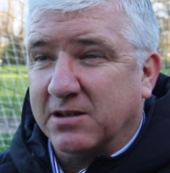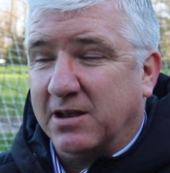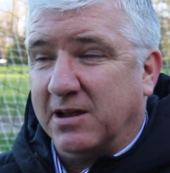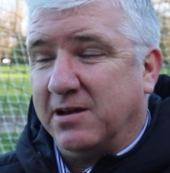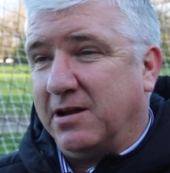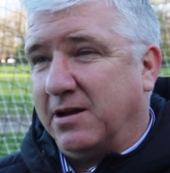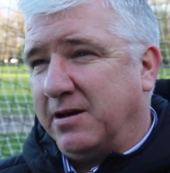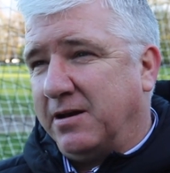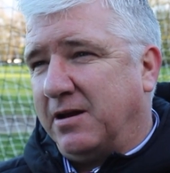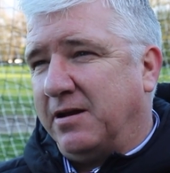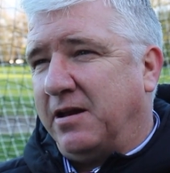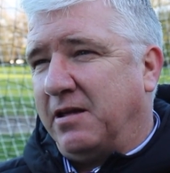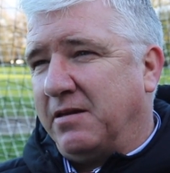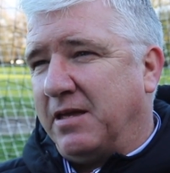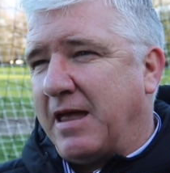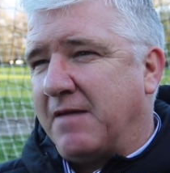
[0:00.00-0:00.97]
and,
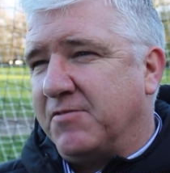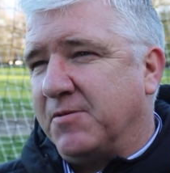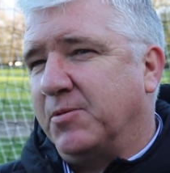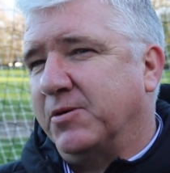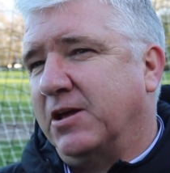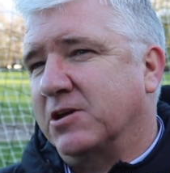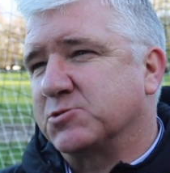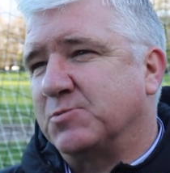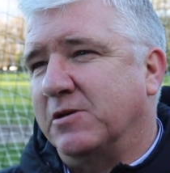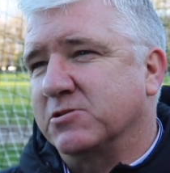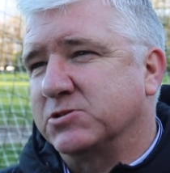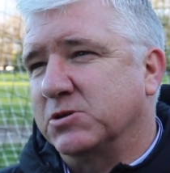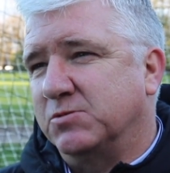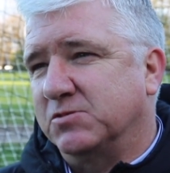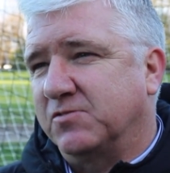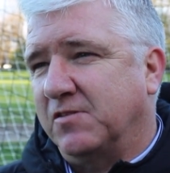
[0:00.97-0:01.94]
and everybody I spoke
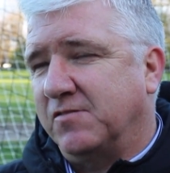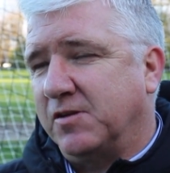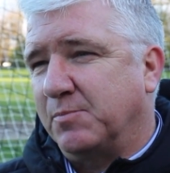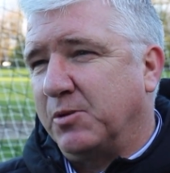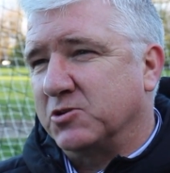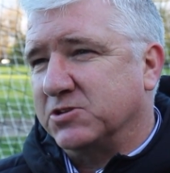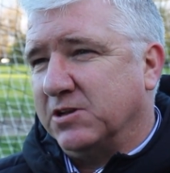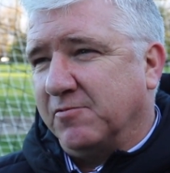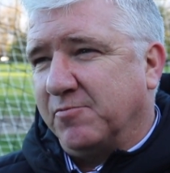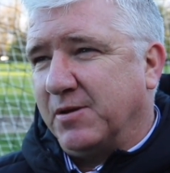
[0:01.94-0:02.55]
to was very positive.